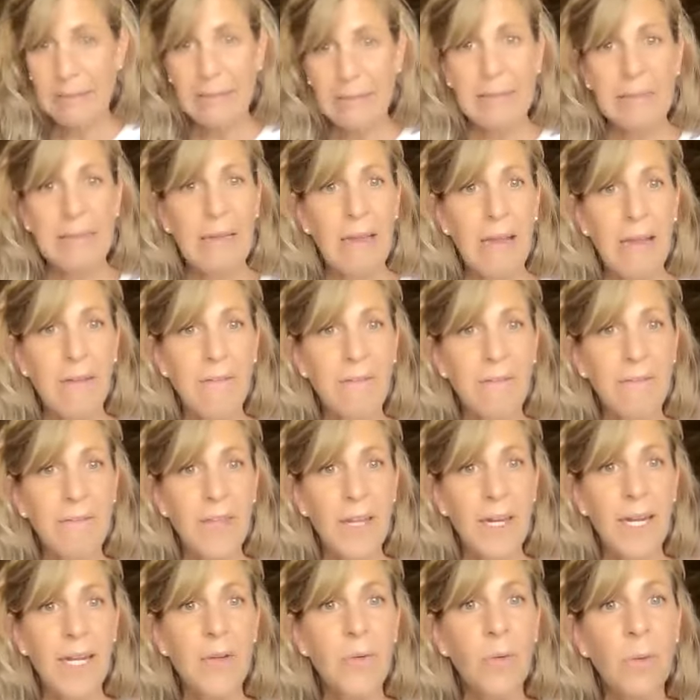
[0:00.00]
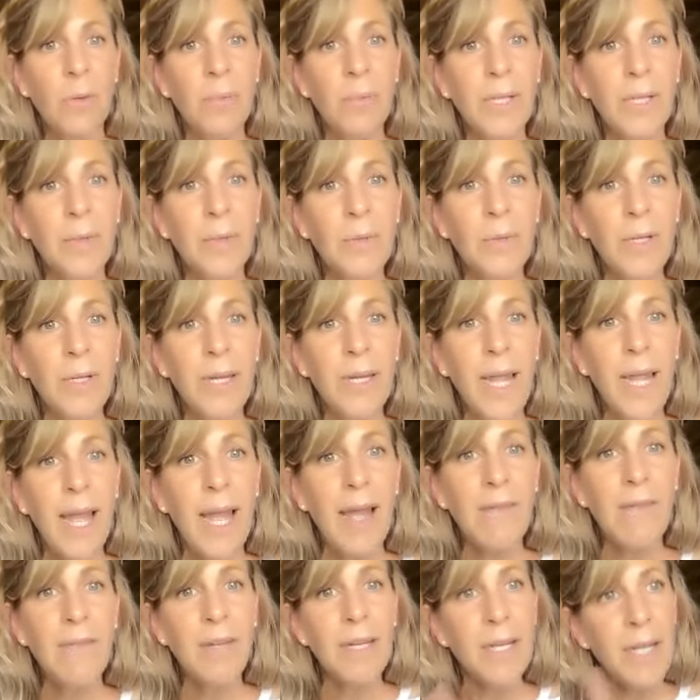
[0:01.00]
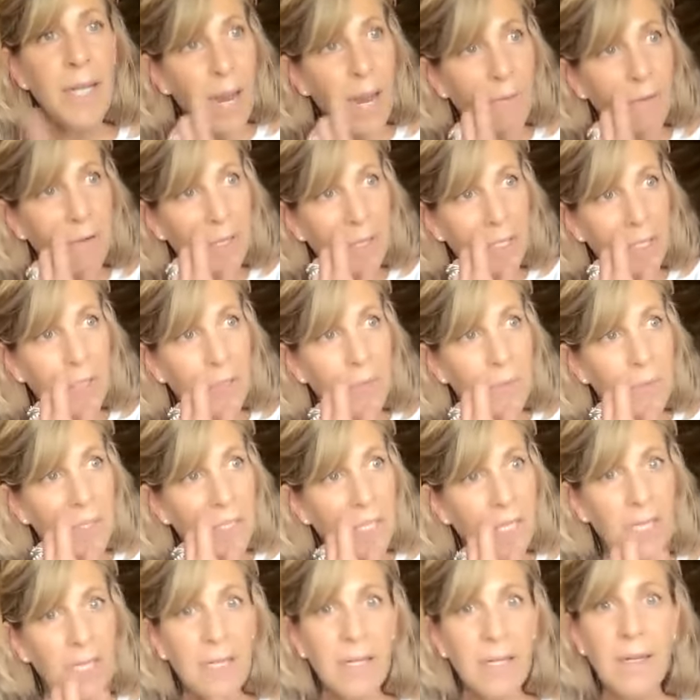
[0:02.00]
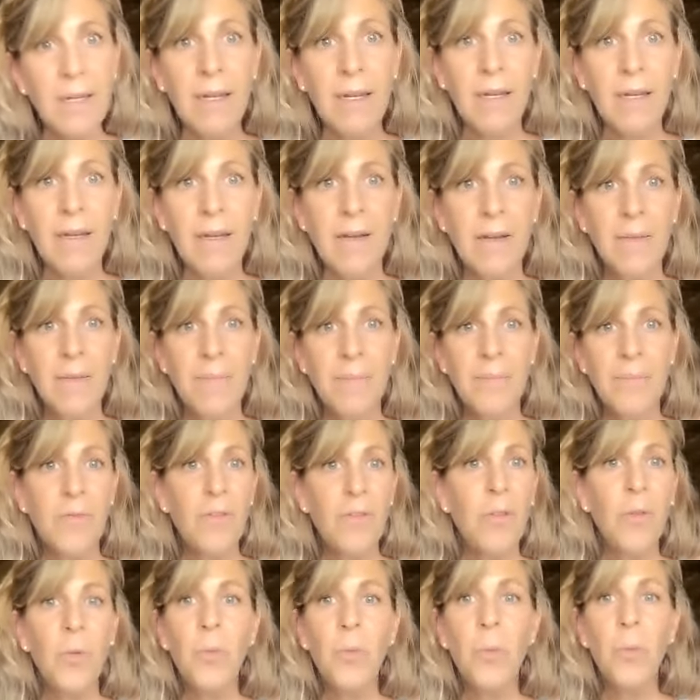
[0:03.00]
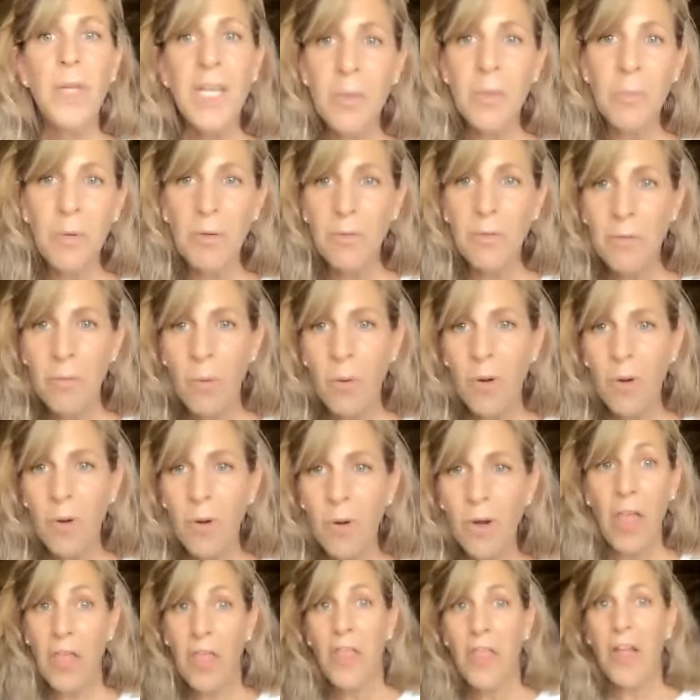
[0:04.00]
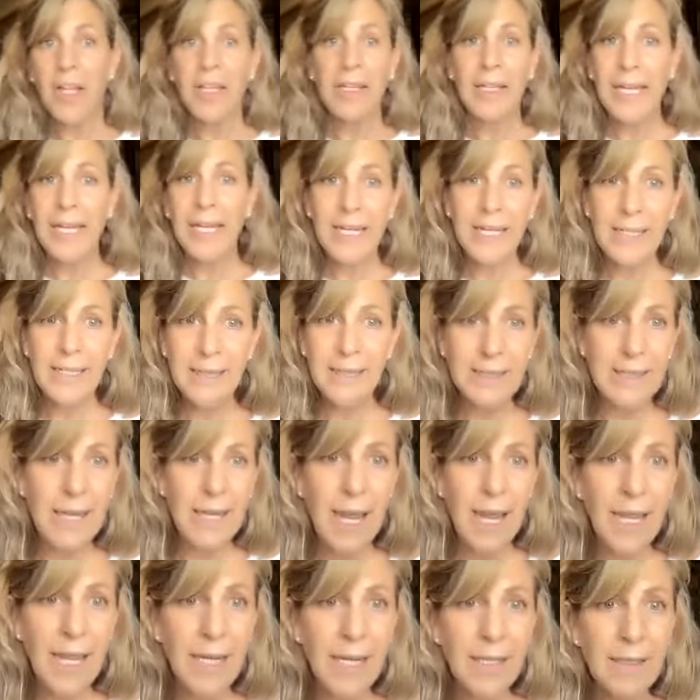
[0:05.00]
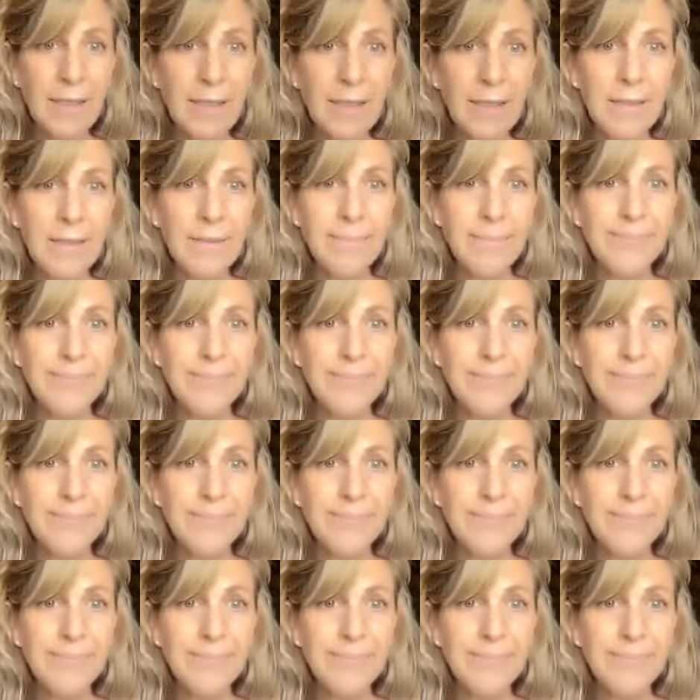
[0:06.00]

stuff that I normally wouldn't have. And everything you did for the week before the ladies' night,